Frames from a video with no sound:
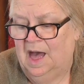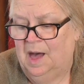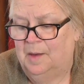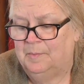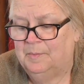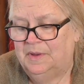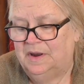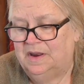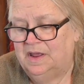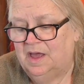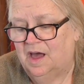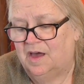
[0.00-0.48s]

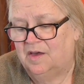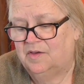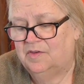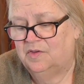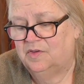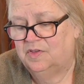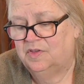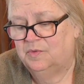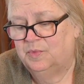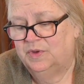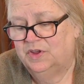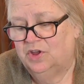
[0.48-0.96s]
But
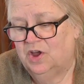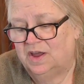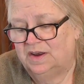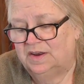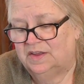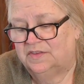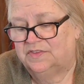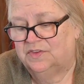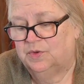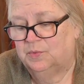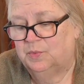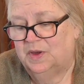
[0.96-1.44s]

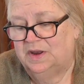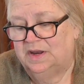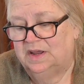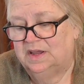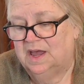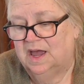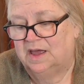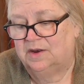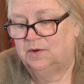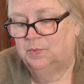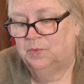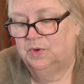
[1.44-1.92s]
regardless, you want to
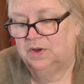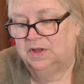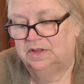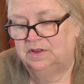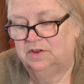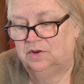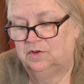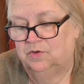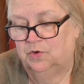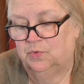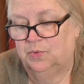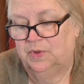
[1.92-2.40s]
kind of work a
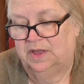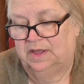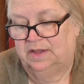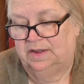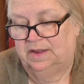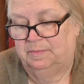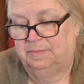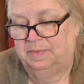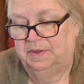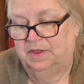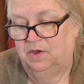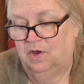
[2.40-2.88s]
little
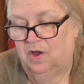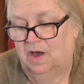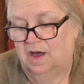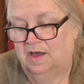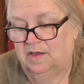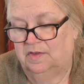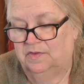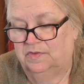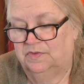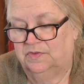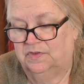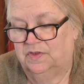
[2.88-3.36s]
quickly
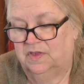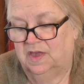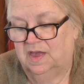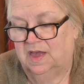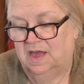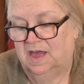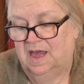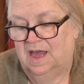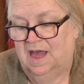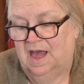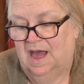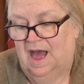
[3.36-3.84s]
because,
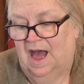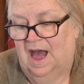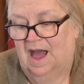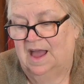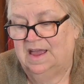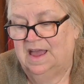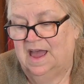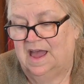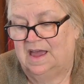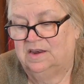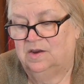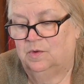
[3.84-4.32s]

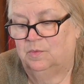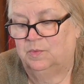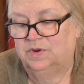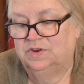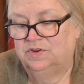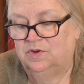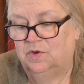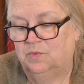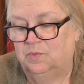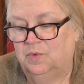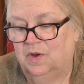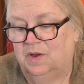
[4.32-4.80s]
again, we
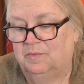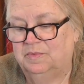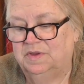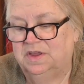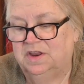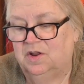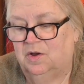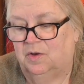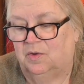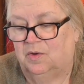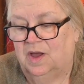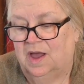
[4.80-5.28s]
don't,
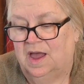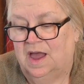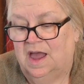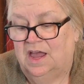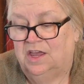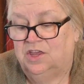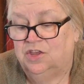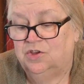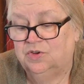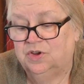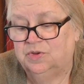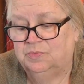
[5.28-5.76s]

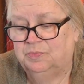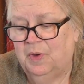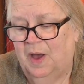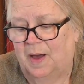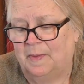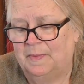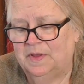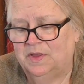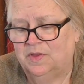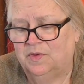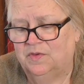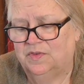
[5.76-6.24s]
you could
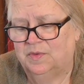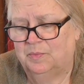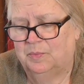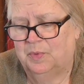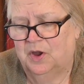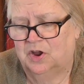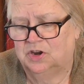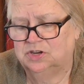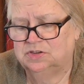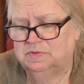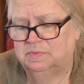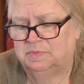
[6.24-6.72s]
probably use a
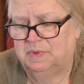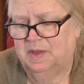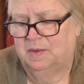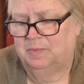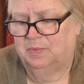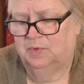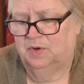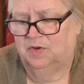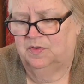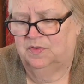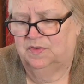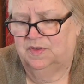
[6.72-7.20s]
parchment
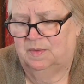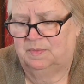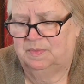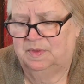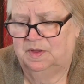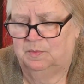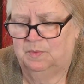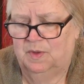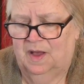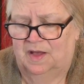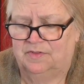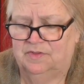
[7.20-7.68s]
paper or
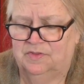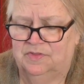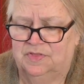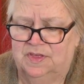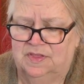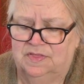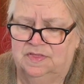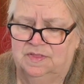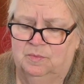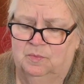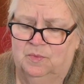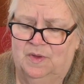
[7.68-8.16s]
something rather
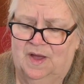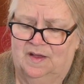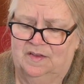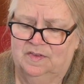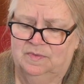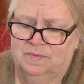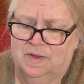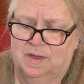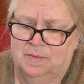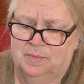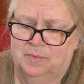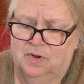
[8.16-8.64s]
than the wax
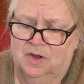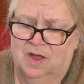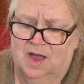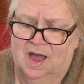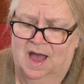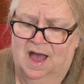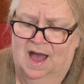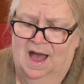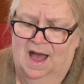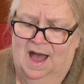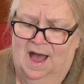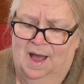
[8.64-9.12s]
paper.
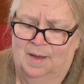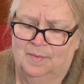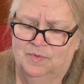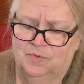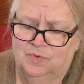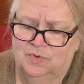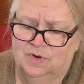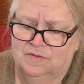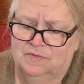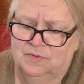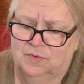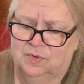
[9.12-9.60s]
I'm
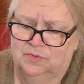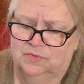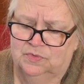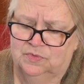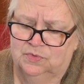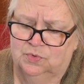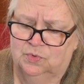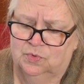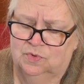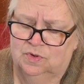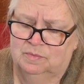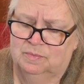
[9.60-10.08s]
sort of old
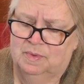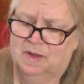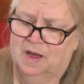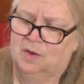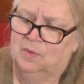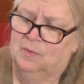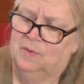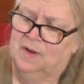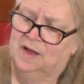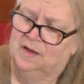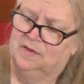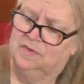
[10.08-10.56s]
school
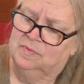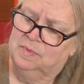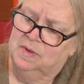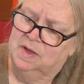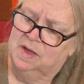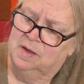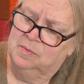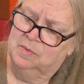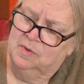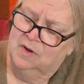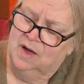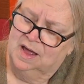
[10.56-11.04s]
about wax
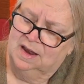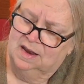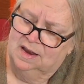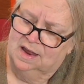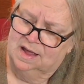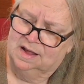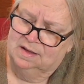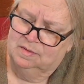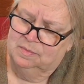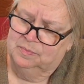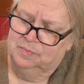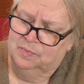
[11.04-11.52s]
paper. I
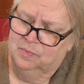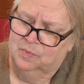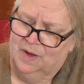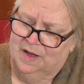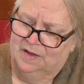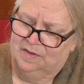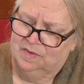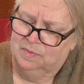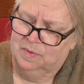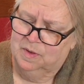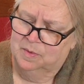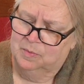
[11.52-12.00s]
like
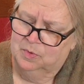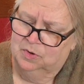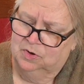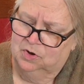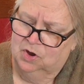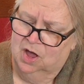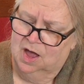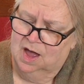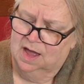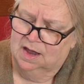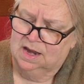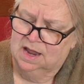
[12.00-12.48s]
wax paper a
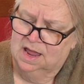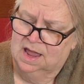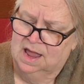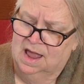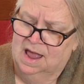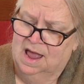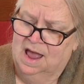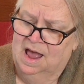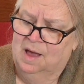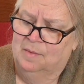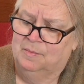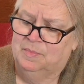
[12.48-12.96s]
lot.
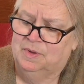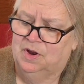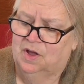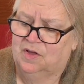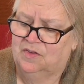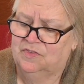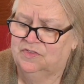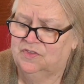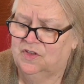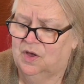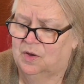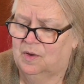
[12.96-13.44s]
But
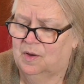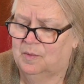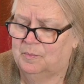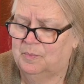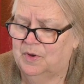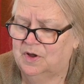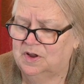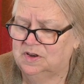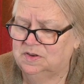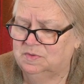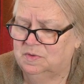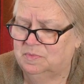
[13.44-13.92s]
also,
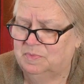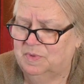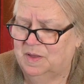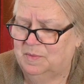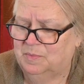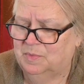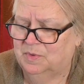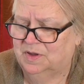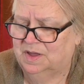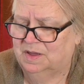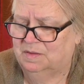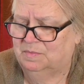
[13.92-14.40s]
parchment
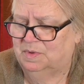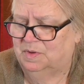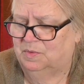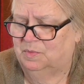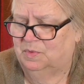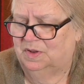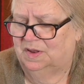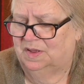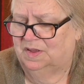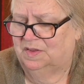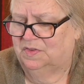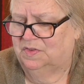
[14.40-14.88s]
paper can be
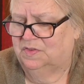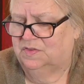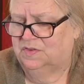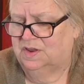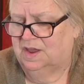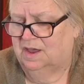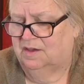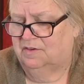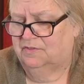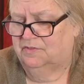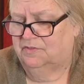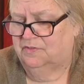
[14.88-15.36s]
really
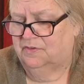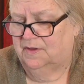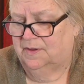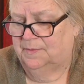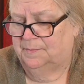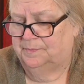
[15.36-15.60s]
stiff.